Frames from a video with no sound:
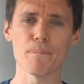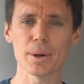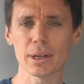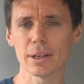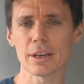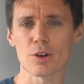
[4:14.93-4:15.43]

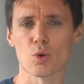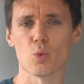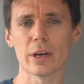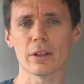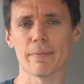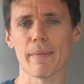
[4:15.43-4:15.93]
building your
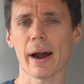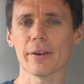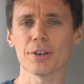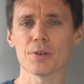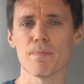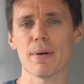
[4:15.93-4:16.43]
weekly
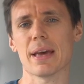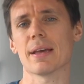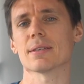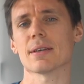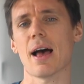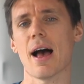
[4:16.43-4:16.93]
mileage
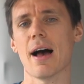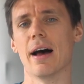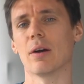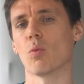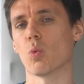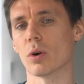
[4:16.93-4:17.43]
base,
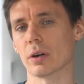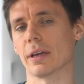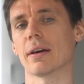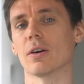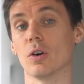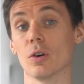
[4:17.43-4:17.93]
and
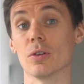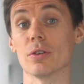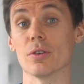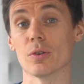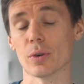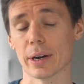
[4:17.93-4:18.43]
working on
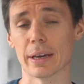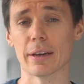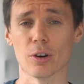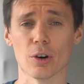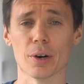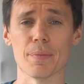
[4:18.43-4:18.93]
your running
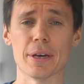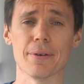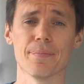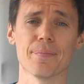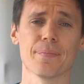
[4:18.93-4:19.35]
economy.